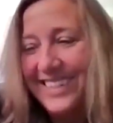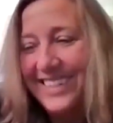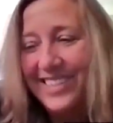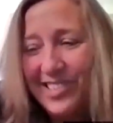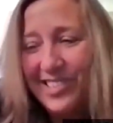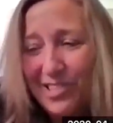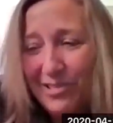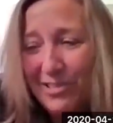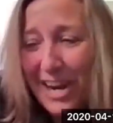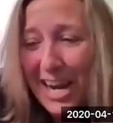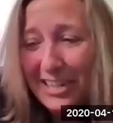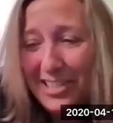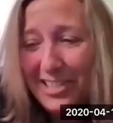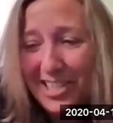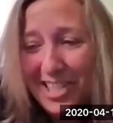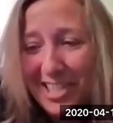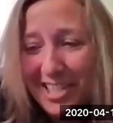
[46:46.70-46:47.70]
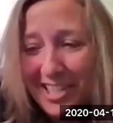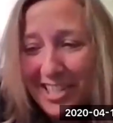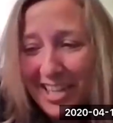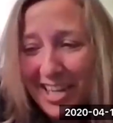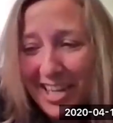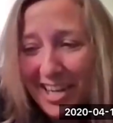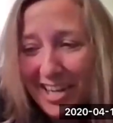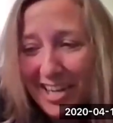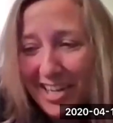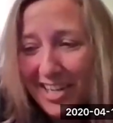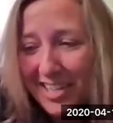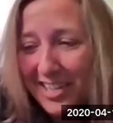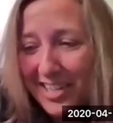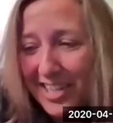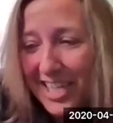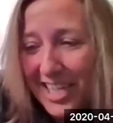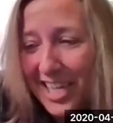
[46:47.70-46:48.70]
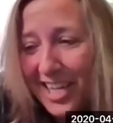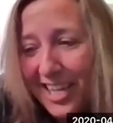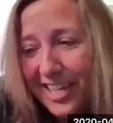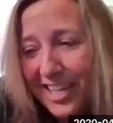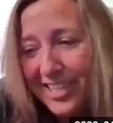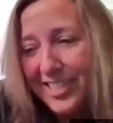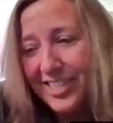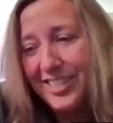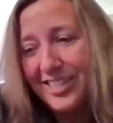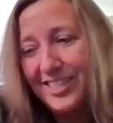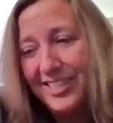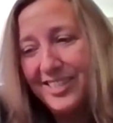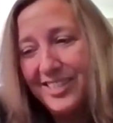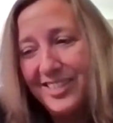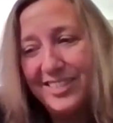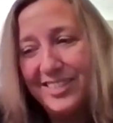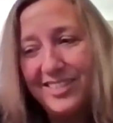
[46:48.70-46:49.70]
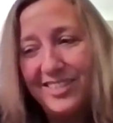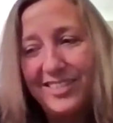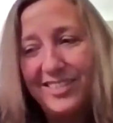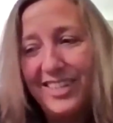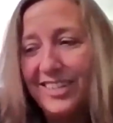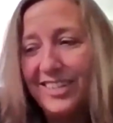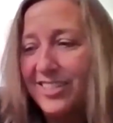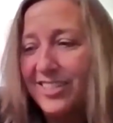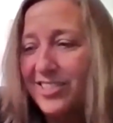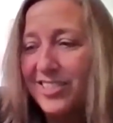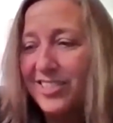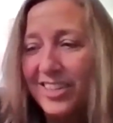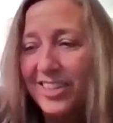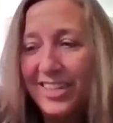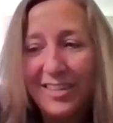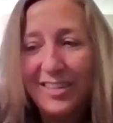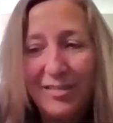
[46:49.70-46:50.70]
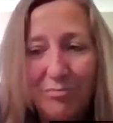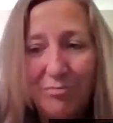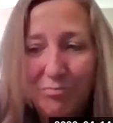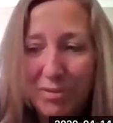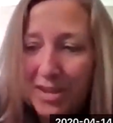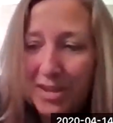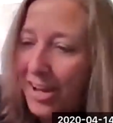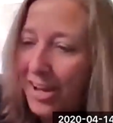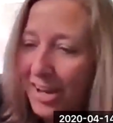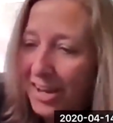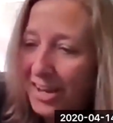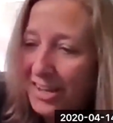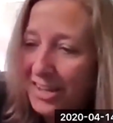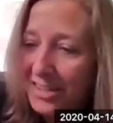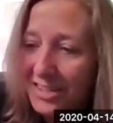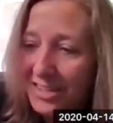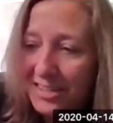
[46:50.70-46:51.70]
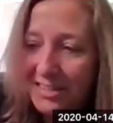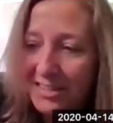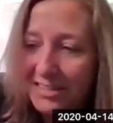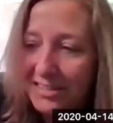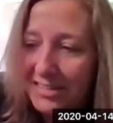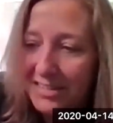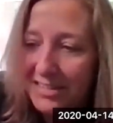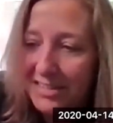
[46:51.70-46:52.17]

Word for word: scratching the kids and and sucking blood and